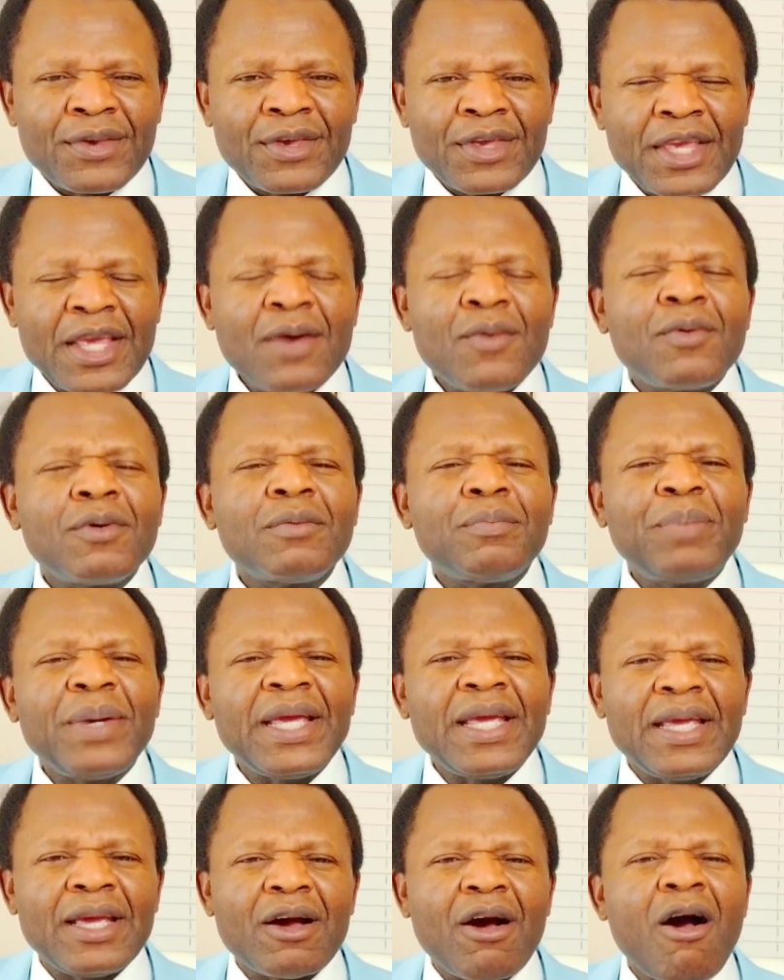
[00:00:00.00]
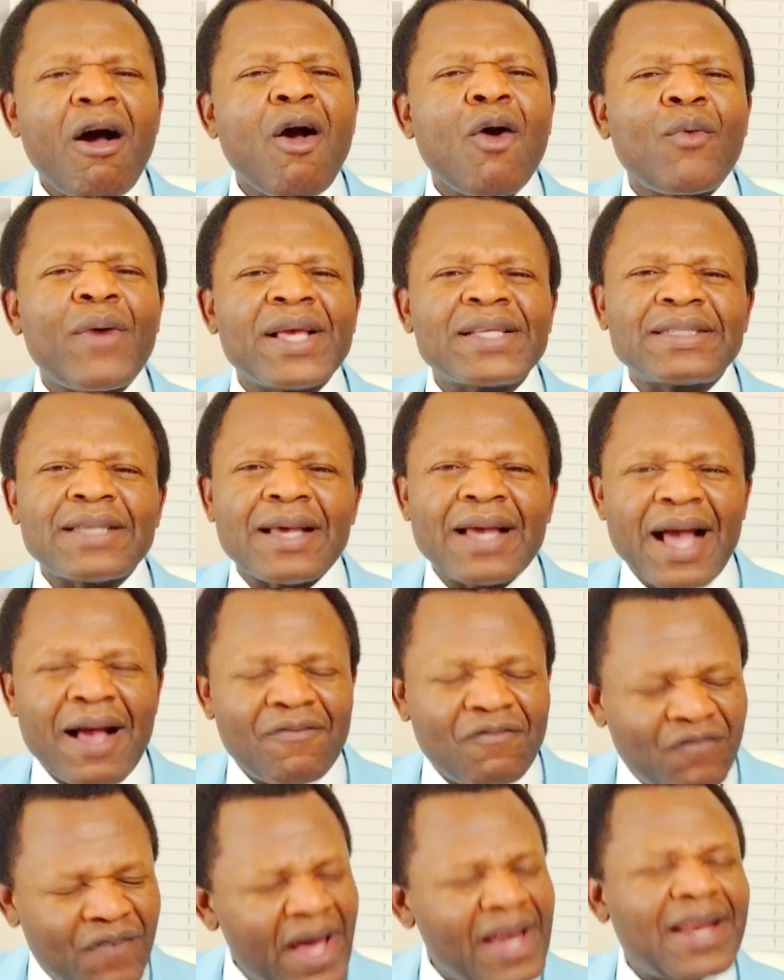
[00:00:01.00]
He will be always
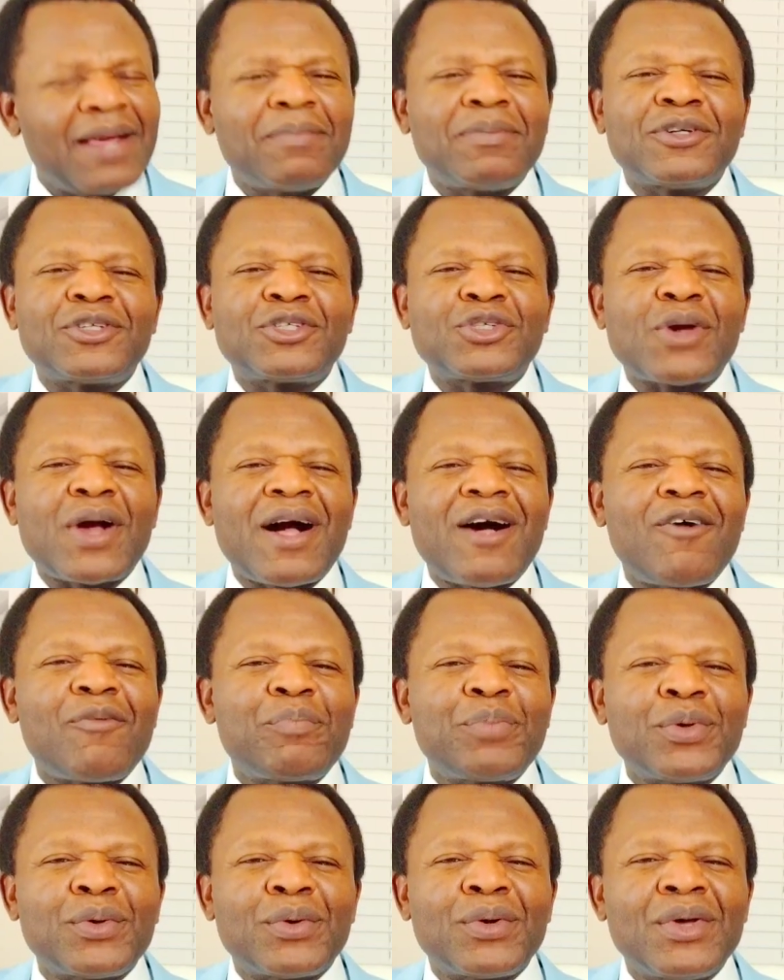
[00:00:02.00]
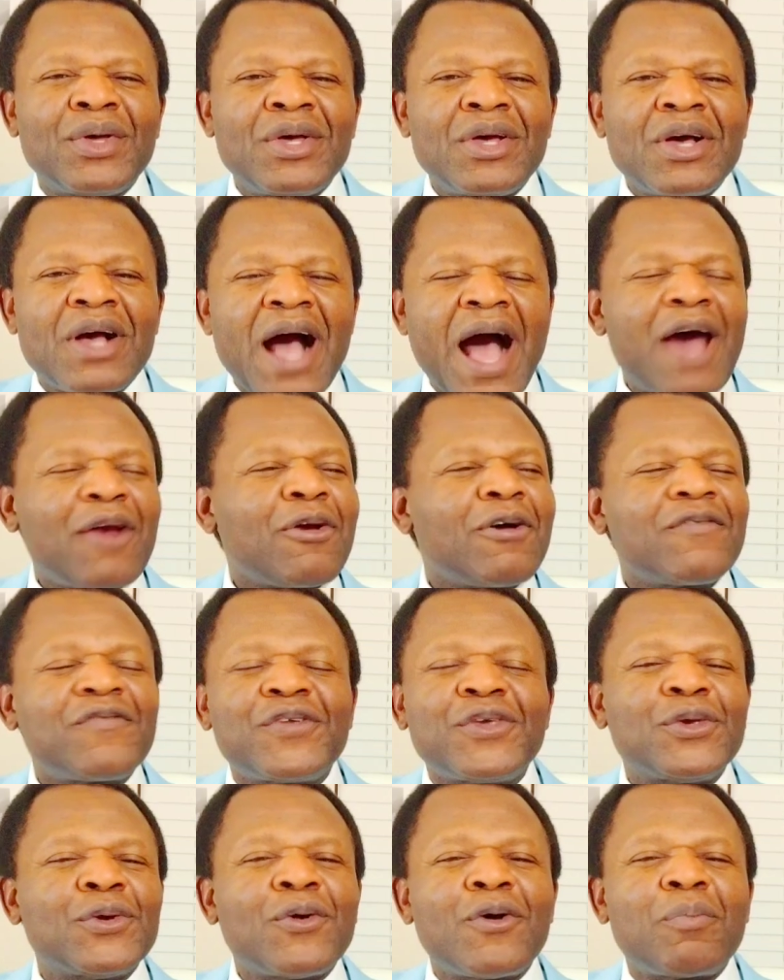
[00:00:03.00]
available to help you out
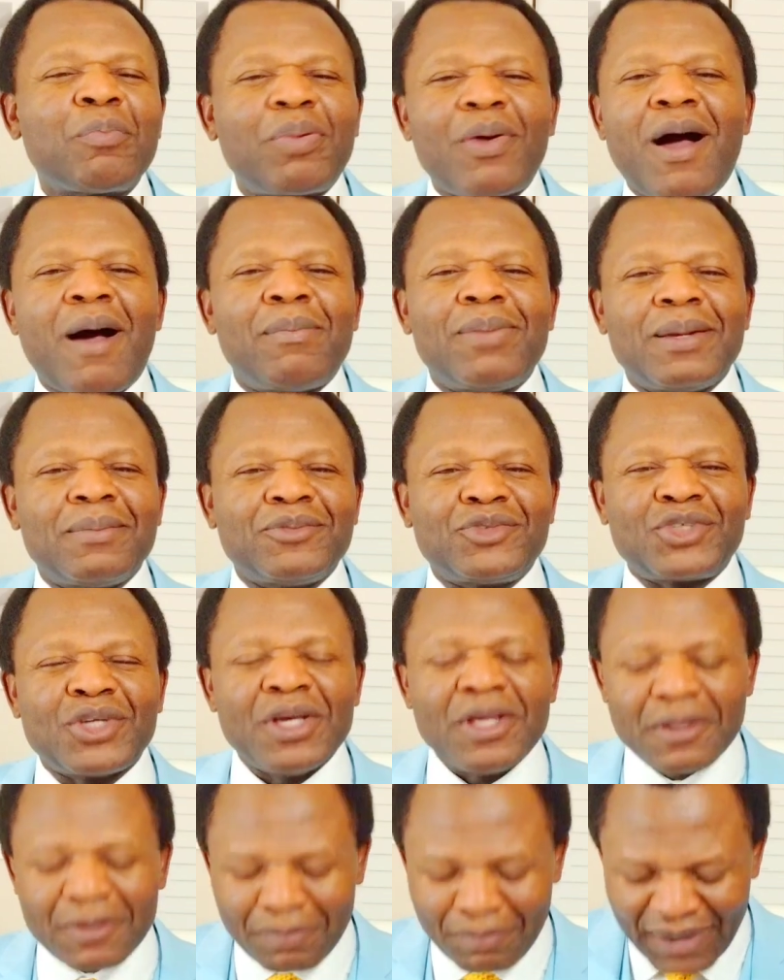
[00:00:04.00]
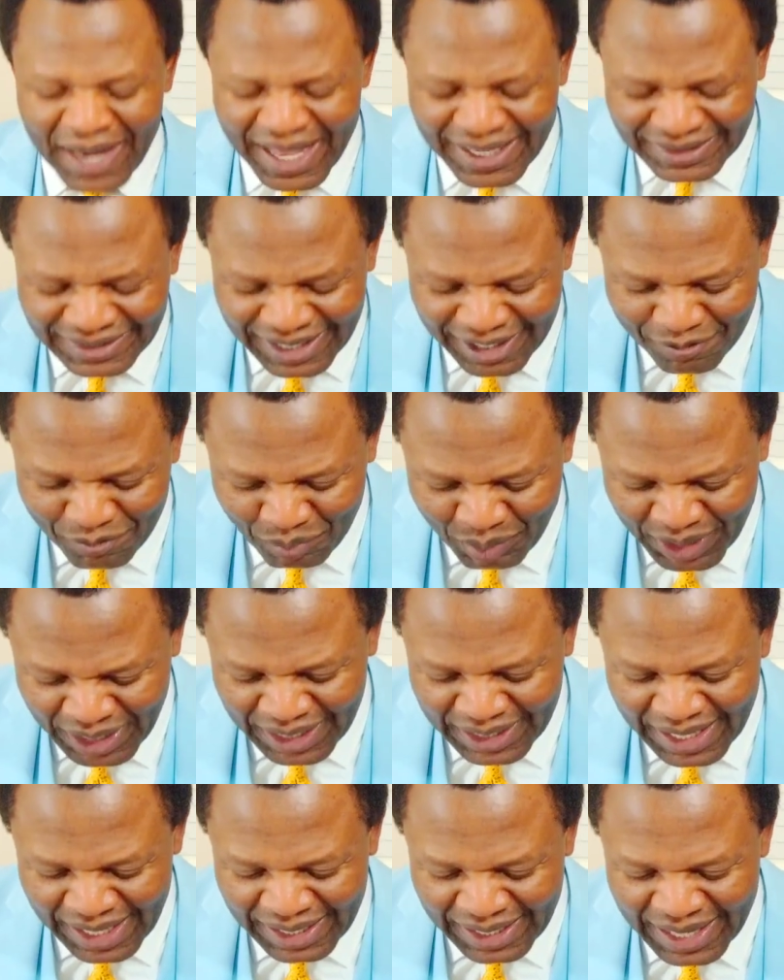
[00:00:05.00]
of your problems. Blessed
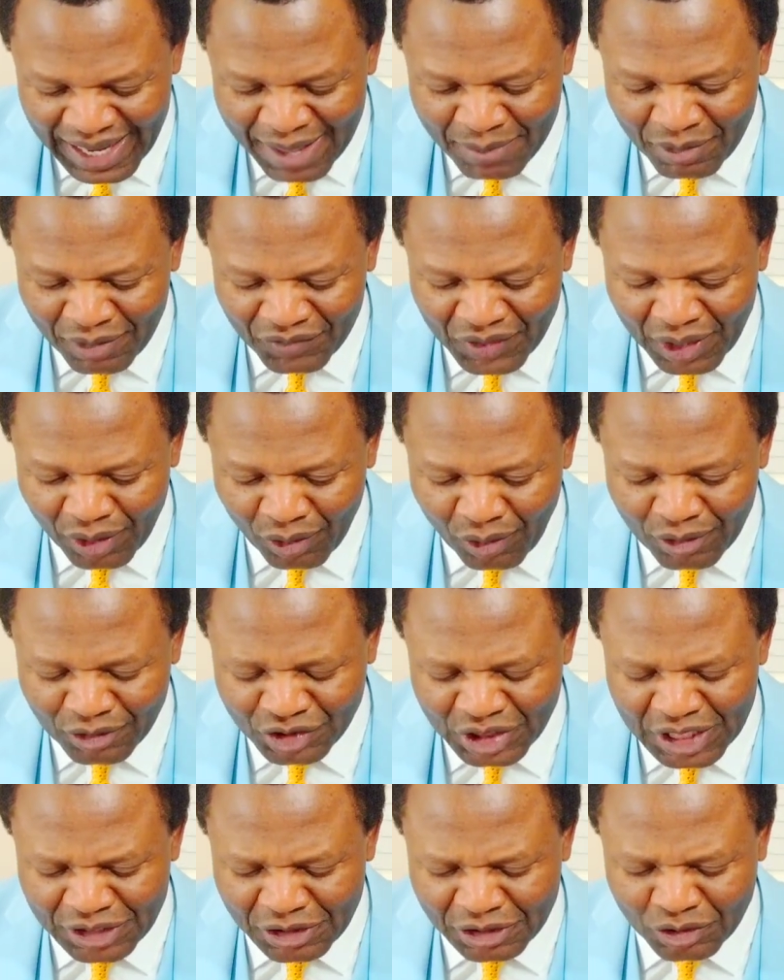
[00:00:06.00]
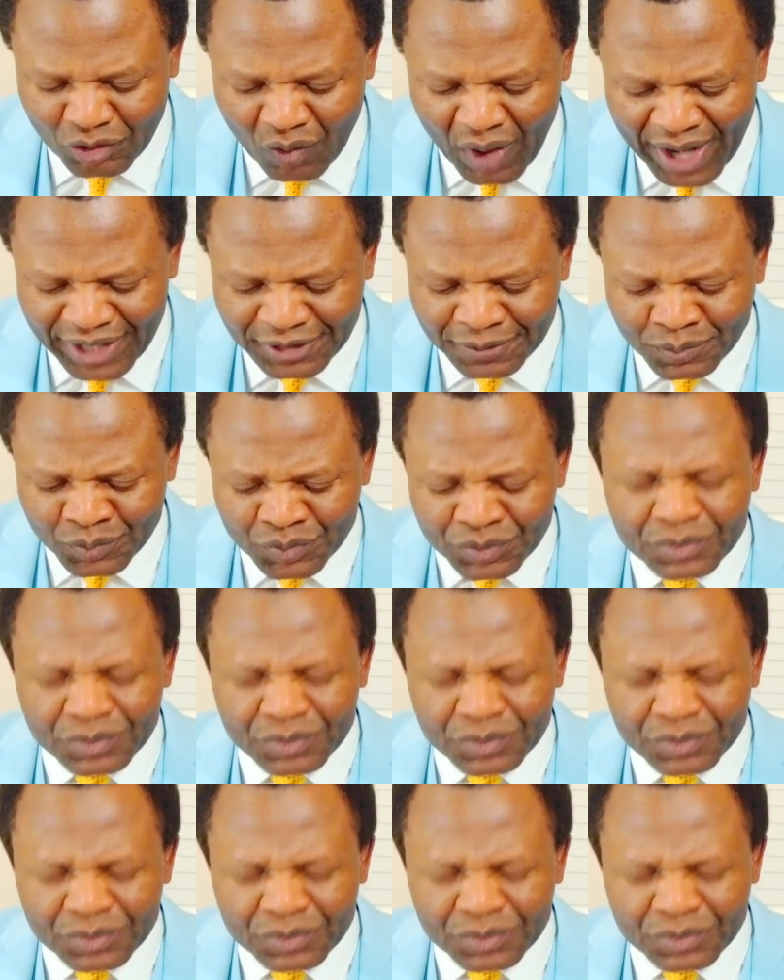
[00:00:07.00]
be the name of the Lord Jesus Christ.